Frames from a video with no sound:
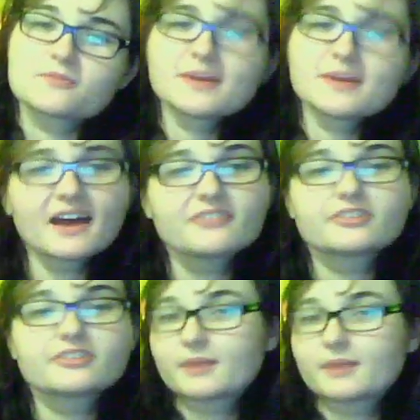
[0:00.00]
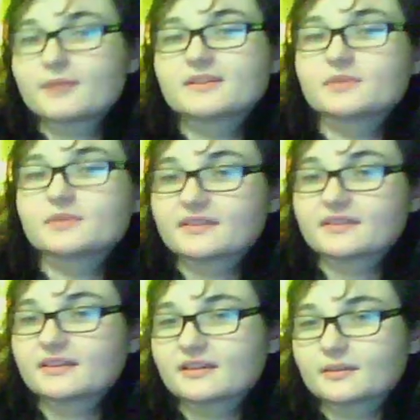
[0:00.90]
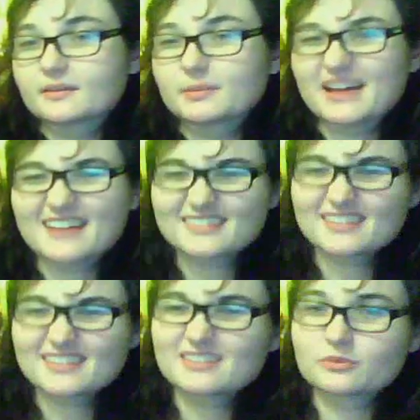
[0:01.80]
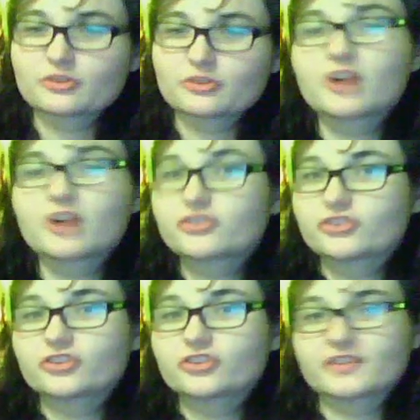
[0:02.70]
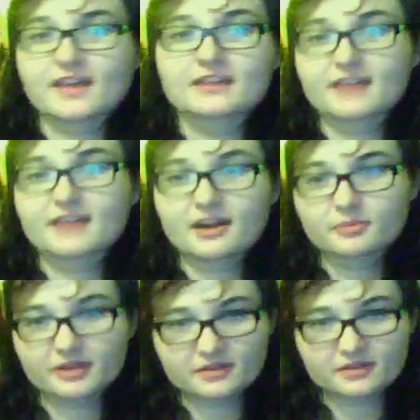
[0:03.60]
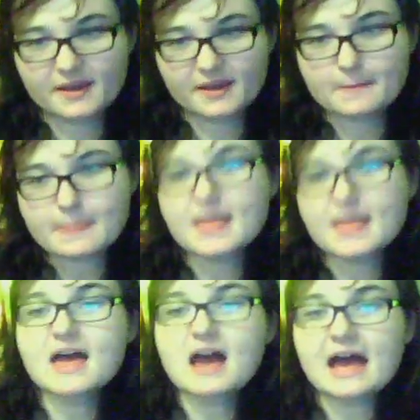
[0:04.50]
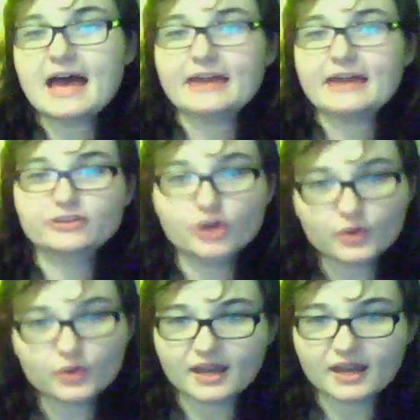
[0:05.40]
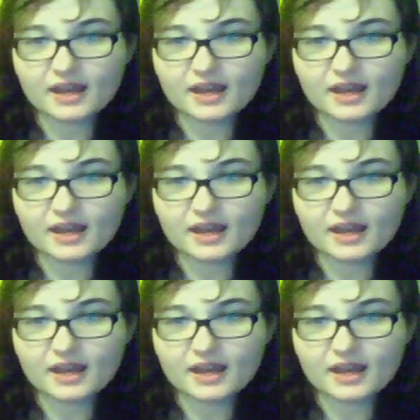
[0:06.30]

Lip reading: For me, after experimenting with the Placidus, which I'm not sure exactly how to pronounce that, and Koch